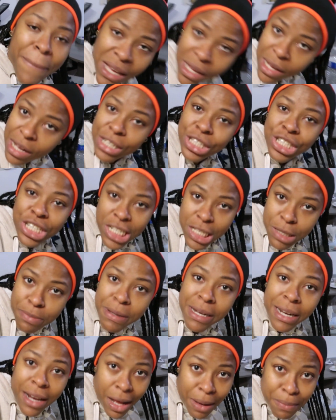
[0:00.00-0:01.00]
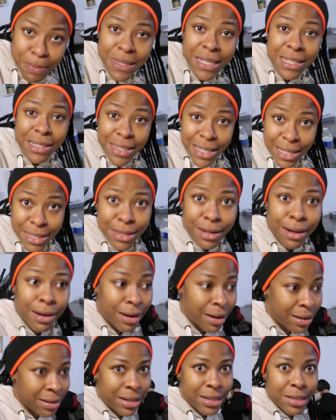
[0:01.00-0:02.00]
Because she's been up since 6
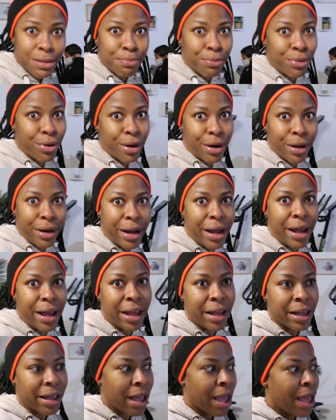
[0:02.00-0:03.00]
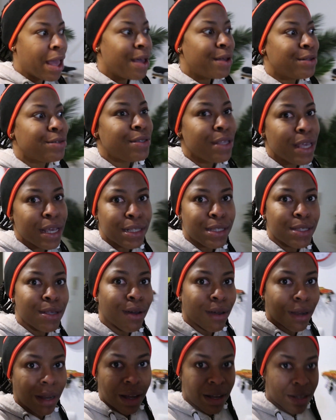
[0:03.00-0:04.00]
o'clock this morning. 6
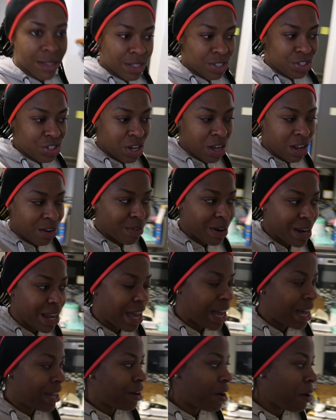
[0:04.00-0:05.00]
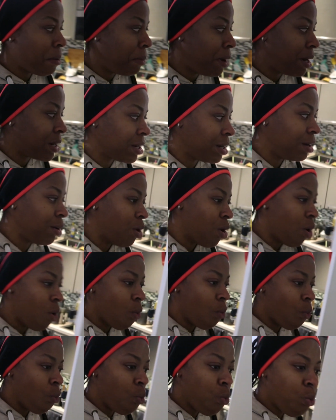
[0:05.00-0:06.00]
o'clock, so she already had her bottle
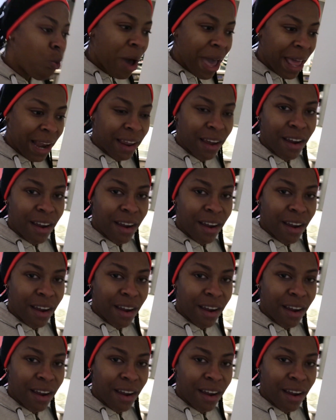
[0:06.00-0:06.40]
well